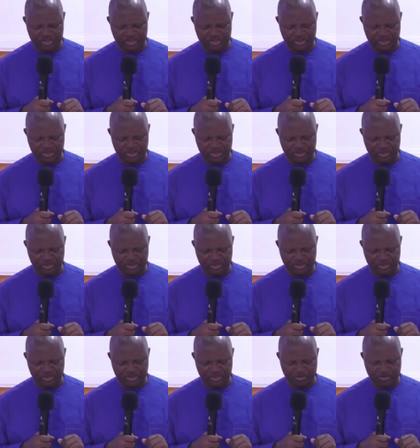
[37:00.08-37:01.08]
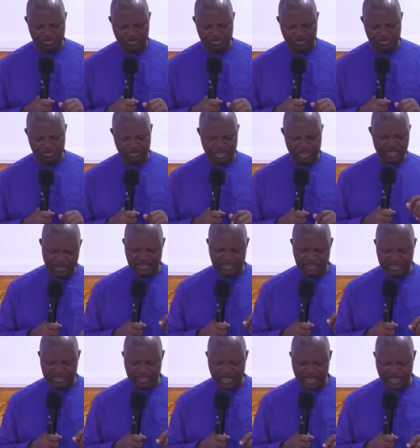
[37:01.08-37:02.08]
informed me,
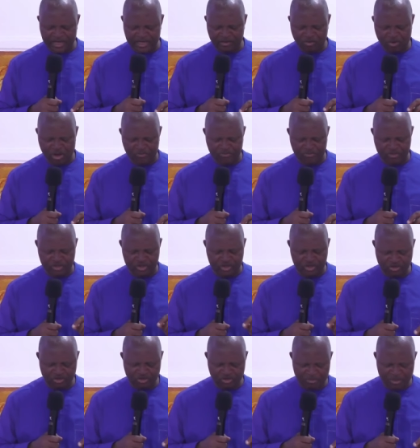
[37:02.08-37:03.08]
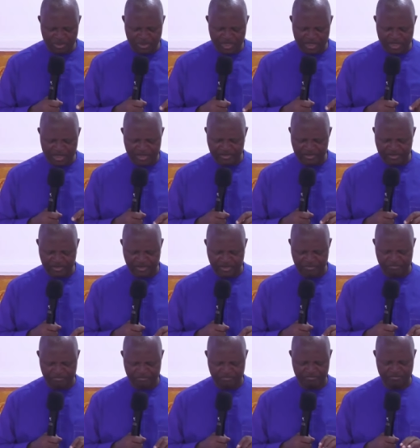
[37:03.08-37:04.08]
desiring to have judgment against
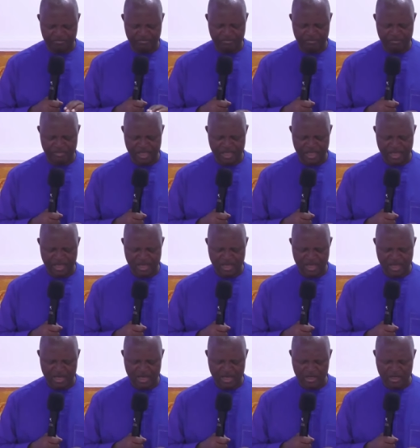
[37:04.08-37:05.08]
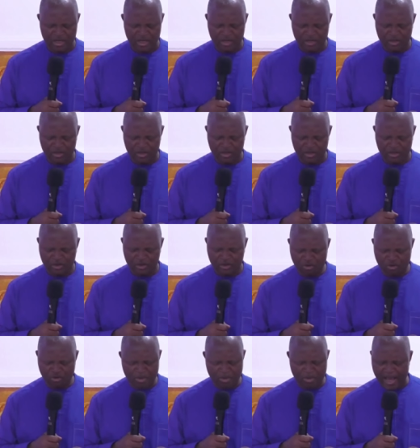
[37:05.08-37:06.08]
him. To whom I answered,
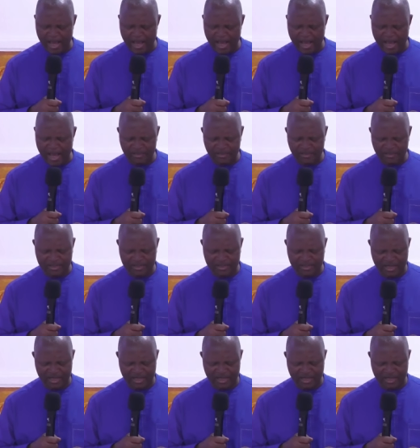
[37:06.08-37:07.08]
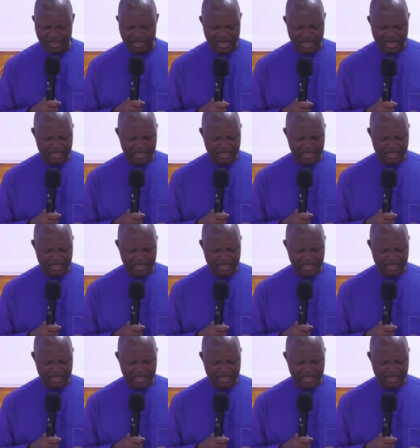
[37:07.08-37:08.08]
It is not the
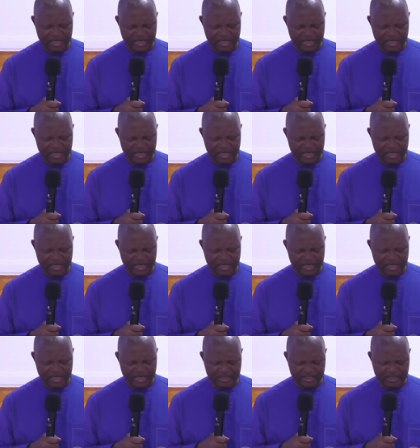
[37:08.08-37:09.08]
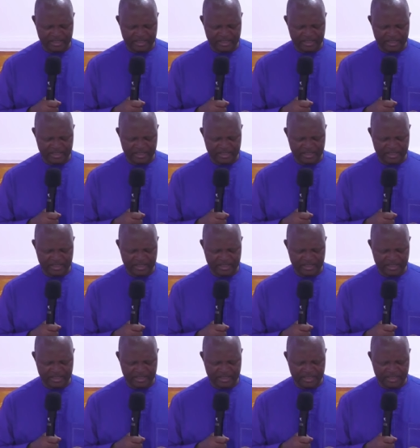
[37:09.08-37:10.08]
manner of the
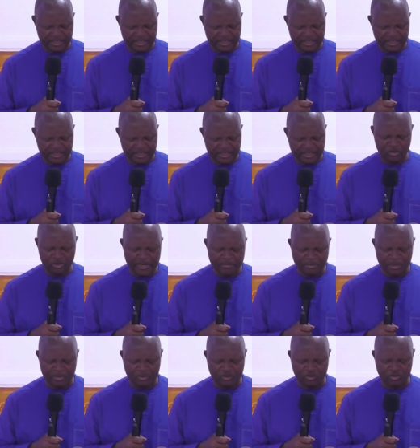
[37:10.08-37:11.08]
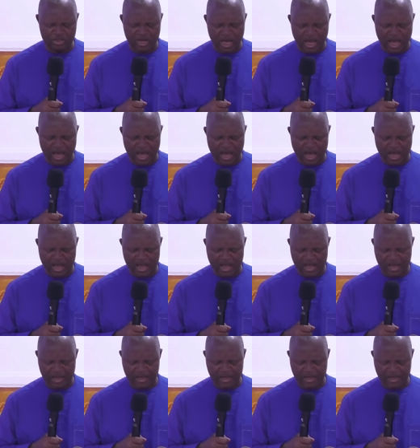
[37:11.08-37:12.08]
Romans to deliver any man
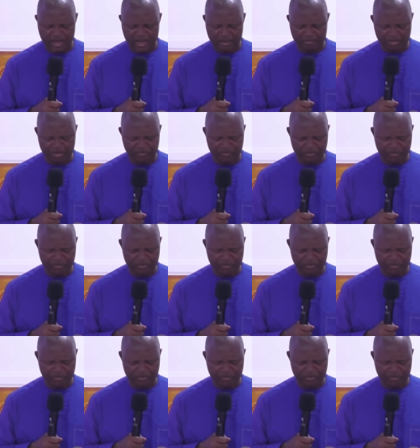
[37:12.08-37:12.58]
to die.